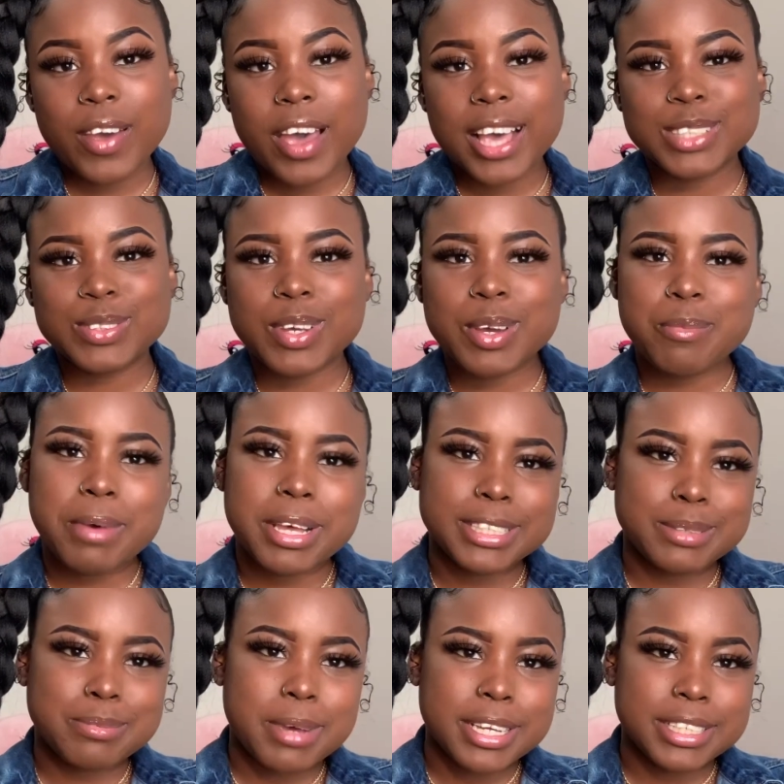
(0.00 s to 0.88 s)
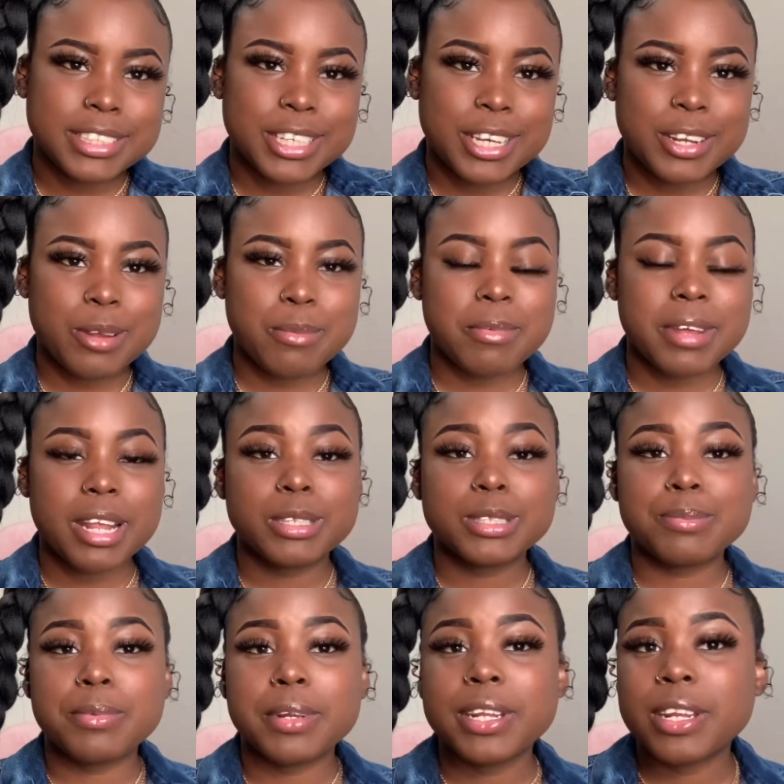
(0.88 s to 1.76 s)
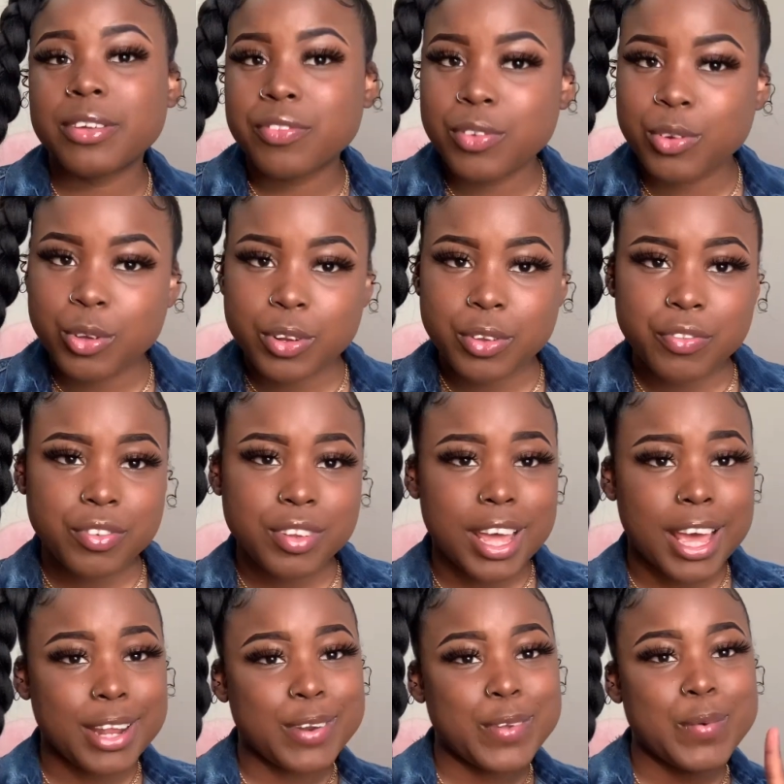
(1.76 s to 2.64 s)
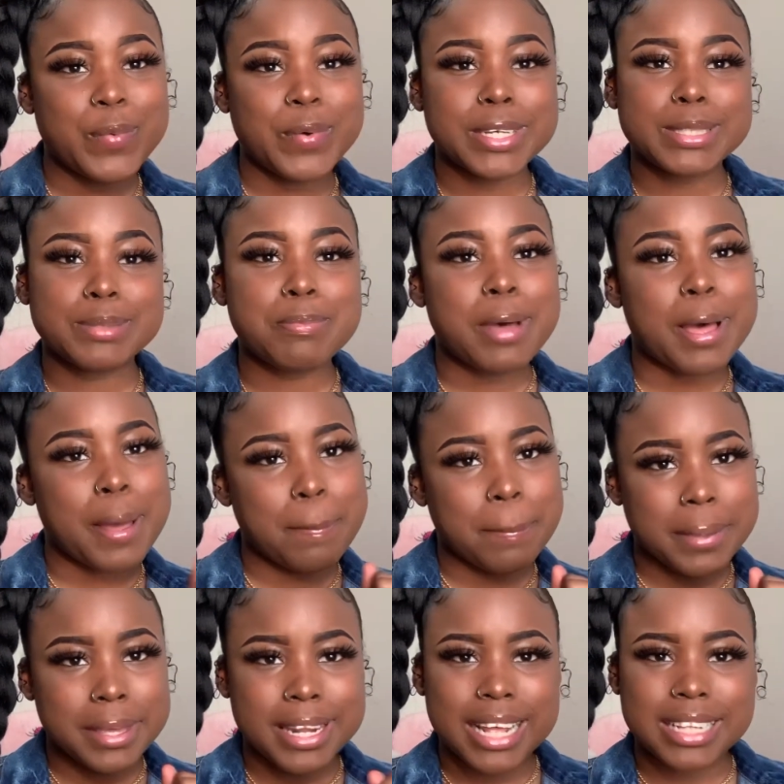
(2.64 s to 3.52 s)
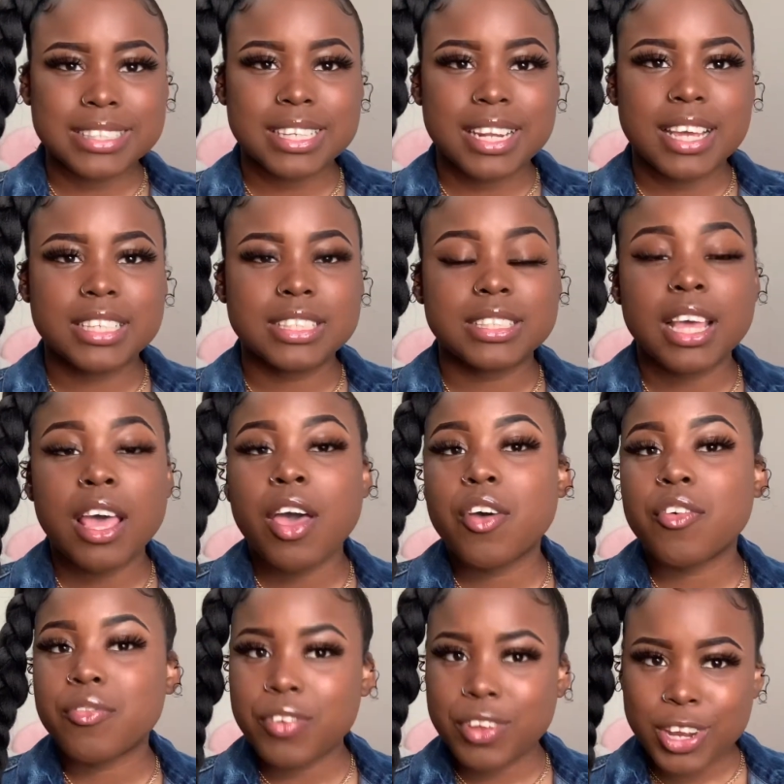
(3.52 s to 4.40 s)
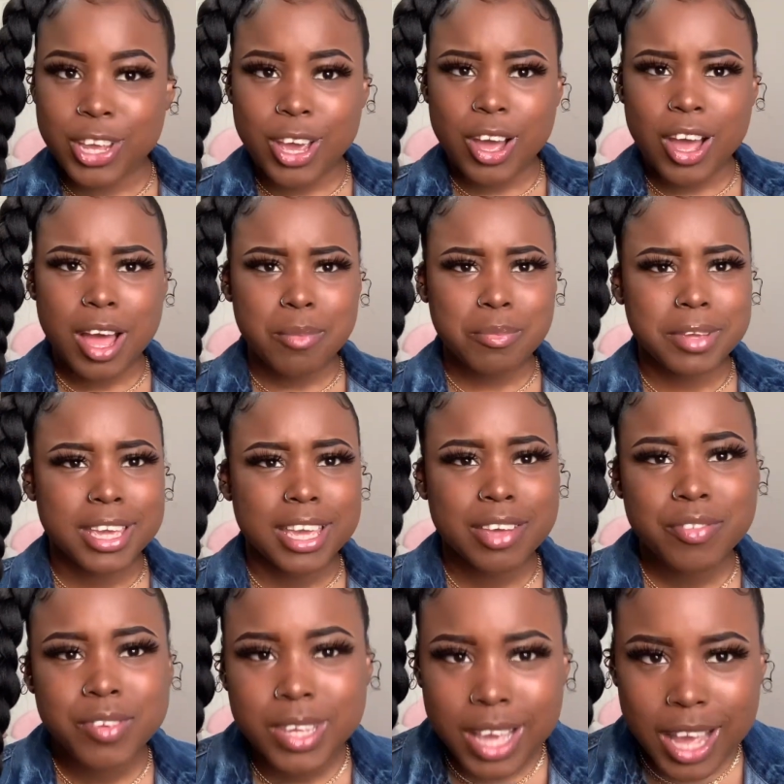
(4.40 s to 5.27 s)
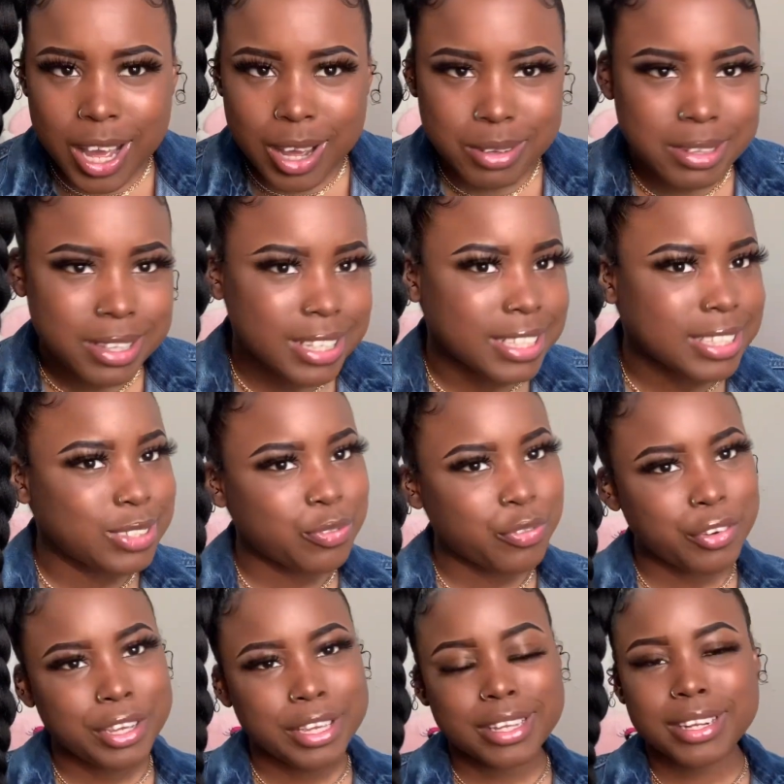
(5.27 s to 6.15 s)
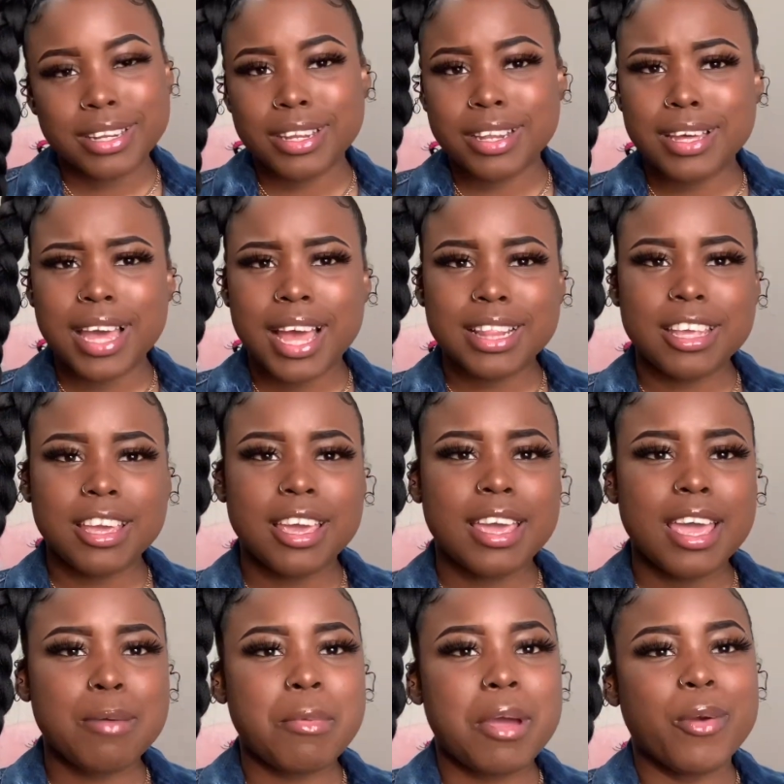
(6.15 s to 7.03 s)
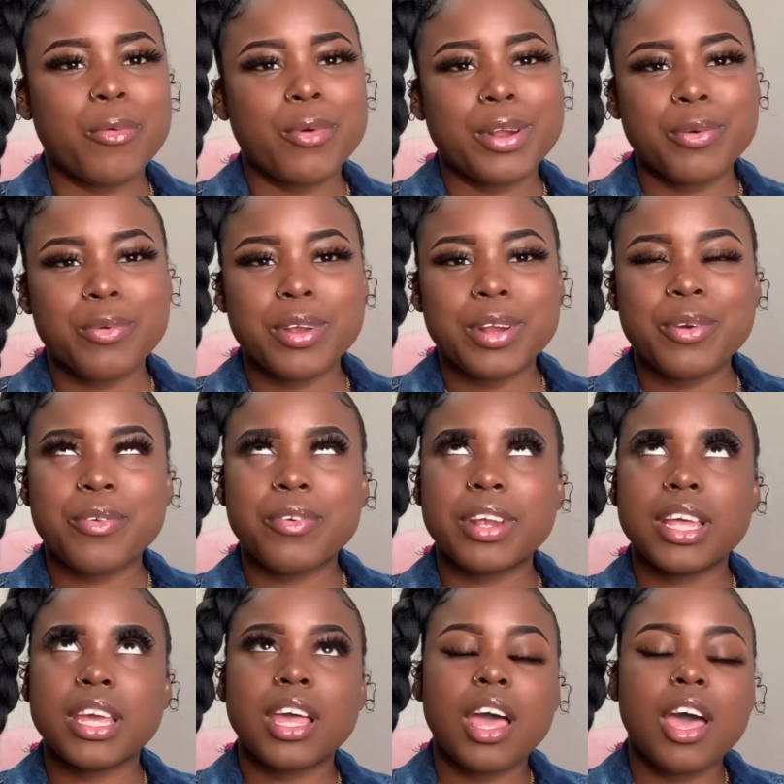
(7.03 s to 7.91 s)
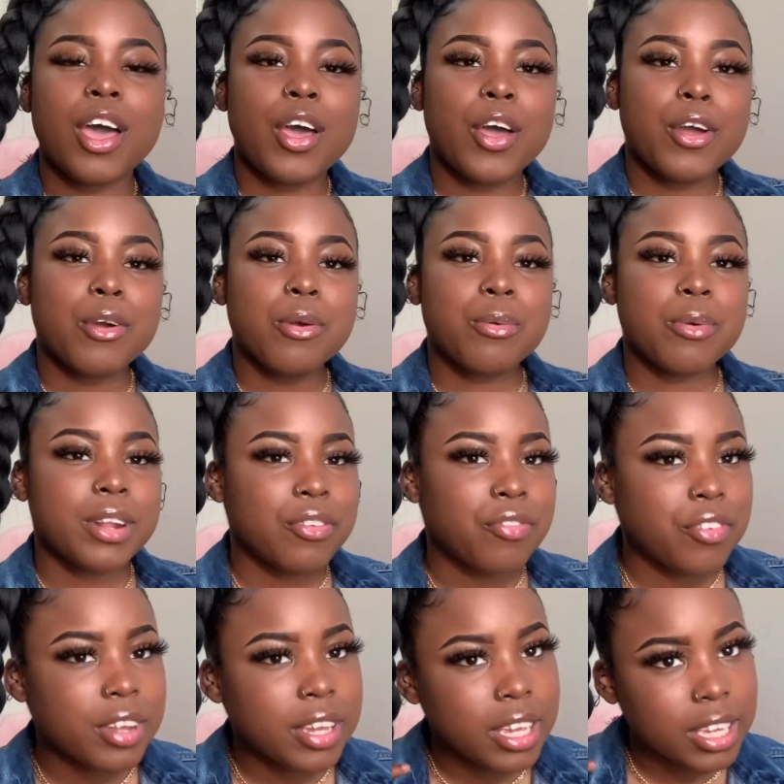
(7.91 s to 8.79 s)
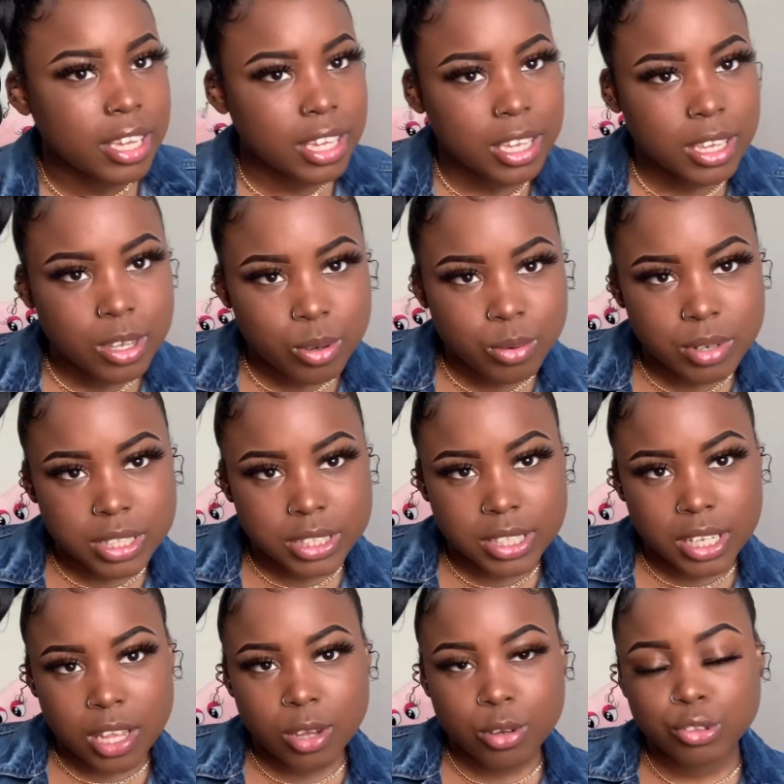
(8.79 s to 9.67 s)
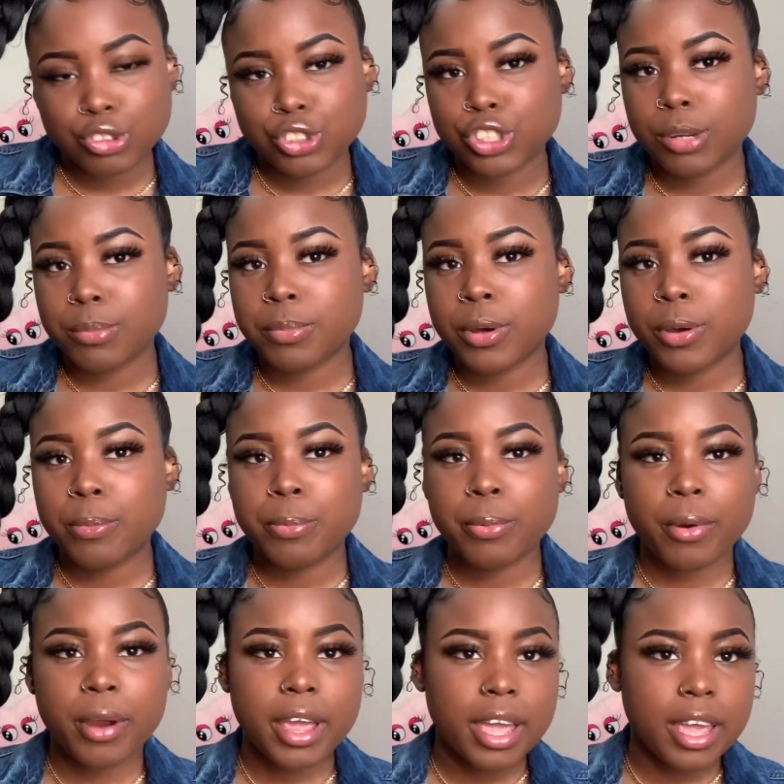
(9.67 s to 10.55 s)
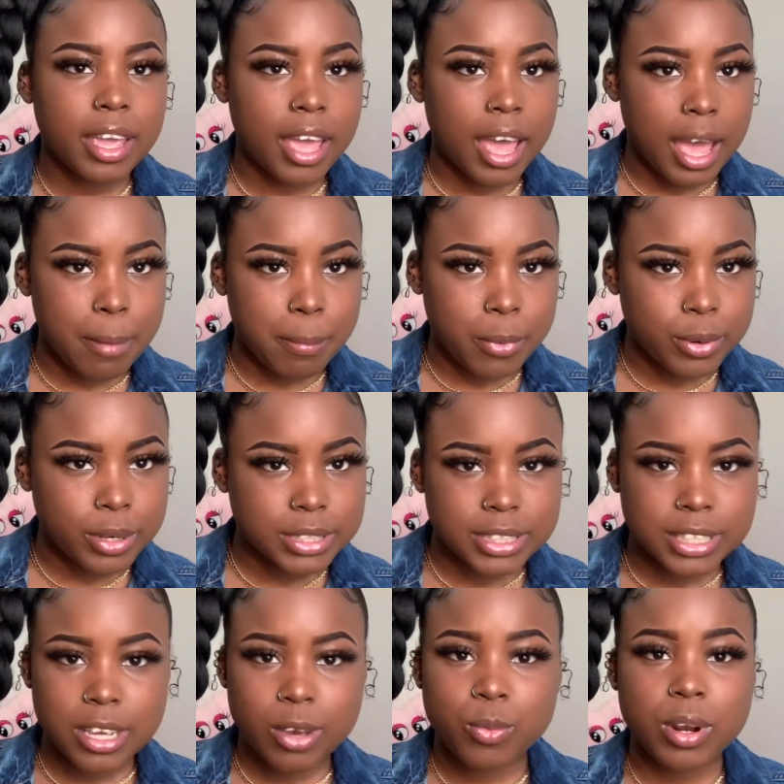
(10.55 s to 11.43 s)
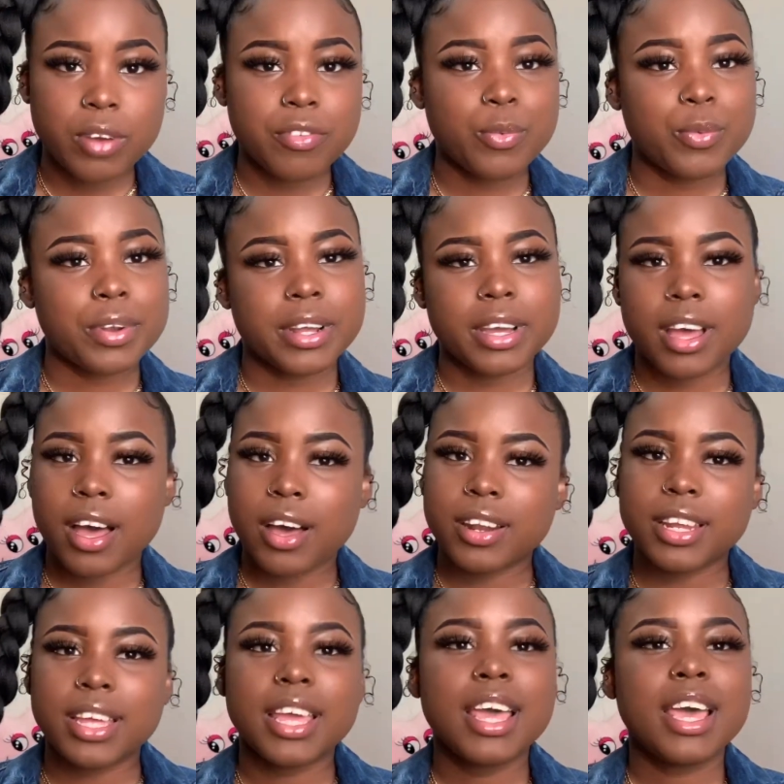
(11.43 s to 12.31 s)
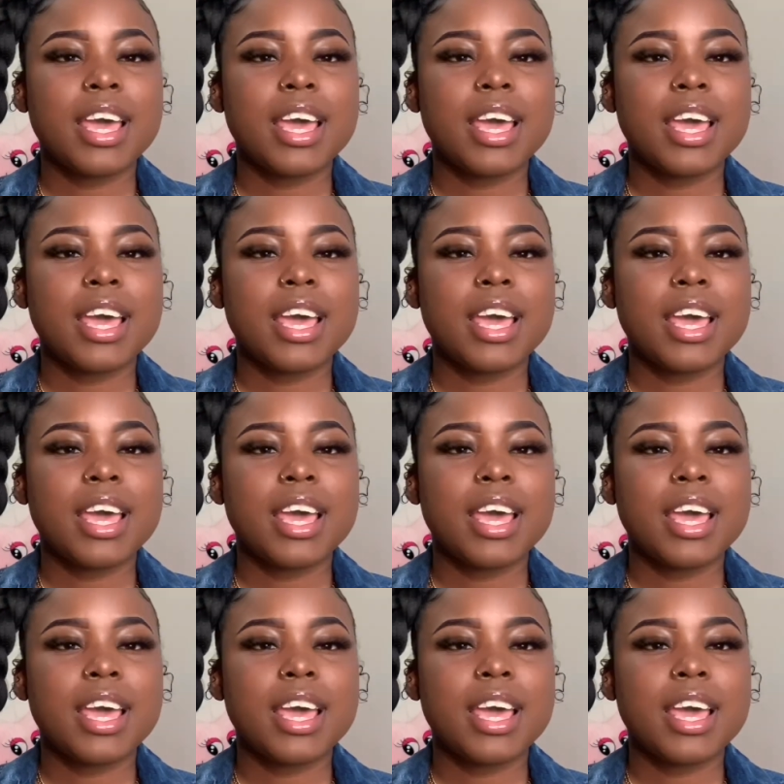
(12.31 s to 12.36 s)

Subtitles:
guys, welcome back to my channel. My name is Malena. If you're new and if you're not new, what's popping? Now today's video, I'm giving y'all this freaking look. I think it came out really freaking cute. This long jumbo braid, high ponytail, whatever you want to call it.